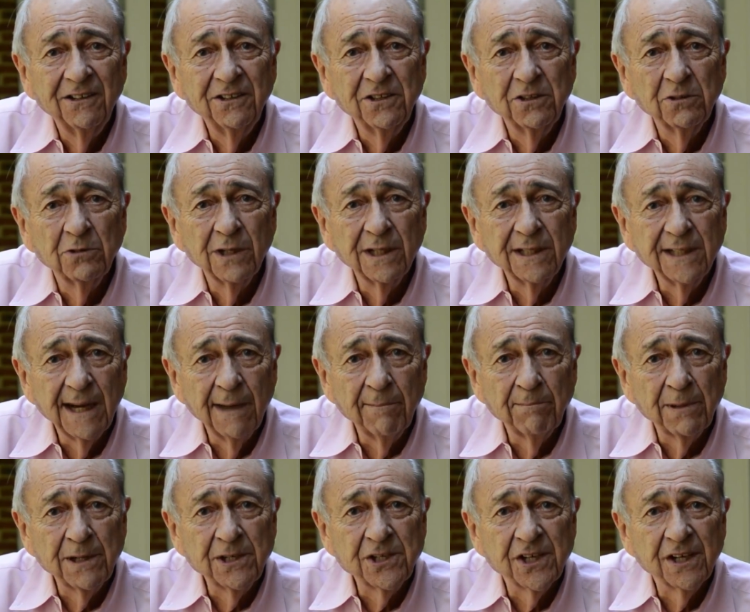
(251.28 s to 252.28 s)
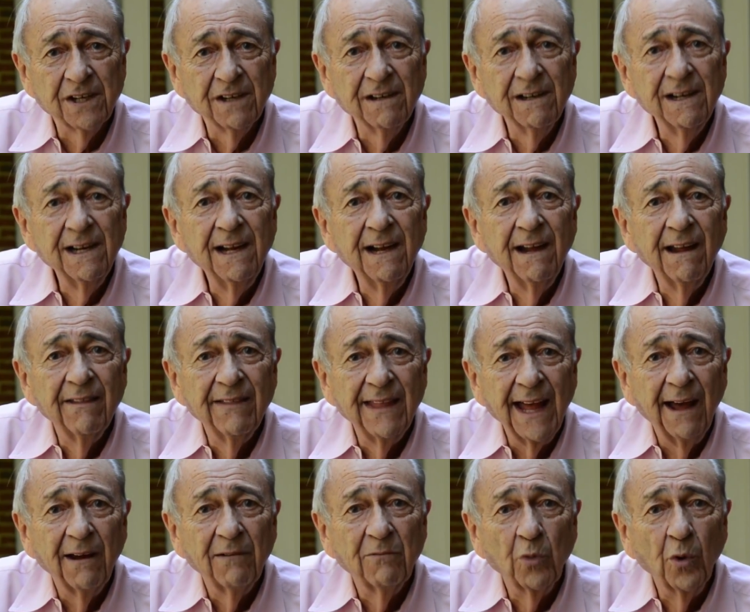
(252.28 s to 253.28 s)
to a temperature
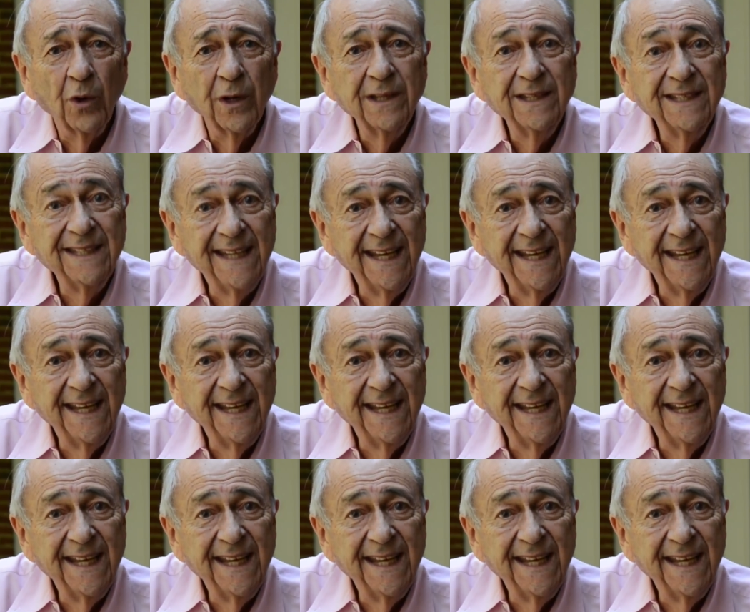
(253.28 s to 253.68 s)
that would